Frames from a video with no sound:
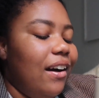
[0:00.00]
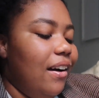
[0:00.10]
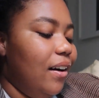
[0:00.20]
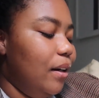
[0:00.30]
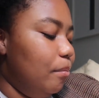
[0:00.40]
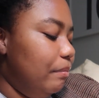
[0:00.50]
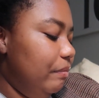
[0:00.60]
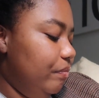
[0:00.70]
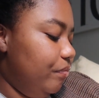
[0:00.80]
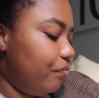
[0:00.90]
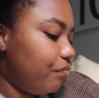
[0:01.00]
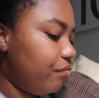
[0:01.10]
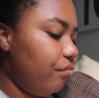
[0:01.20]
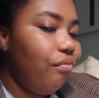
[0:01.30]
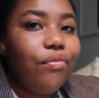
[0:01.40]
Um,
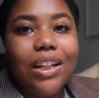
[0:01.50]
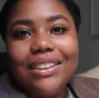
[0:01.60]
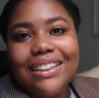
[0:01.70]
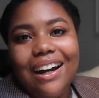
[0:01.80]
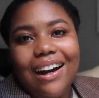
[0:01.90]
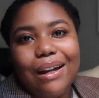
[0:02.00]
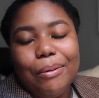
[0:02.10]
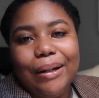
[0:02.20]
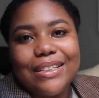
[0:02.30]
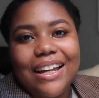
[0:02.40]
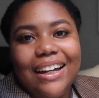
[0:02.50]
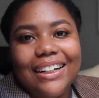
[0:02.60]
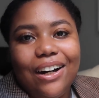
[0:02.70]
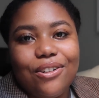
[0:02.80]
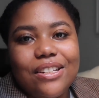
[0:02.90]
yeah, I'm about to
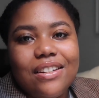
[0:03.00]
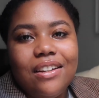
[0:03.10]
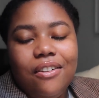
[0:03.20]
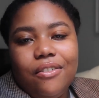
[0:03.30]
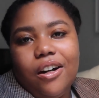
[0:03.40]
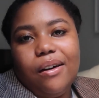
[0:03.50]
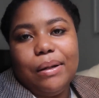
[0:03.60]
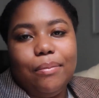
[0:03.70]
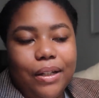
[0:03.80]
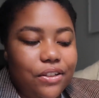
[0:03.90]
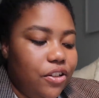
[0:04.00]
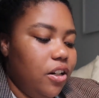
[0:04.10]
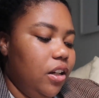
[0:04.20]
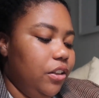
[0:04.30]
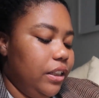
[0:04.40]
head out. Got my blazer
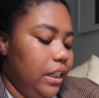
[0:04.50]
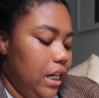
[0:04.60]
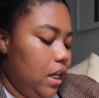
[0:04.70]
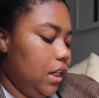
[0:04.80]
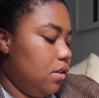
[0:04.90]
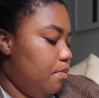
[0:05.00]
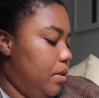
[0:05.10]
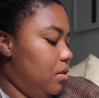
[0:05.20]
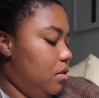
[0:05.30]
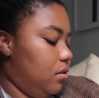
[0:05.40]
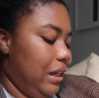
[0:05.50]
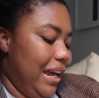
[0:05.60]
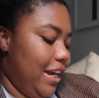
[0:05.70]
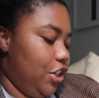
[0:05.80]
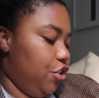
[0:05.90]
on, looking kind of business
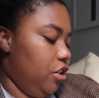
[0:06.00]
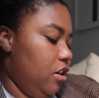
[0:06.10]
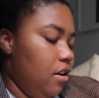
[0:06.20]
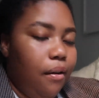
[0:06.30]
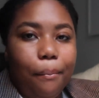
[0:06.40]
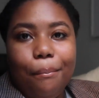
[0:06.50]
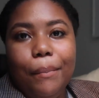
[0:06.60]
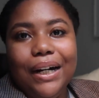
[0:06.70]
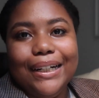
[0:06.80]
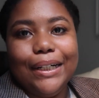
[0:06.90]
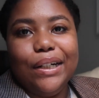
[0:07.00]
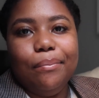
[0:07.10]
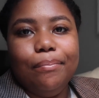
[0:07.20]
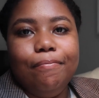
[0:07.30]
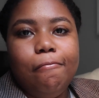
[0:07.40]
cash, but
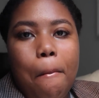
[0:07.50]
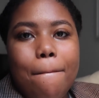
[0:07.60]
um,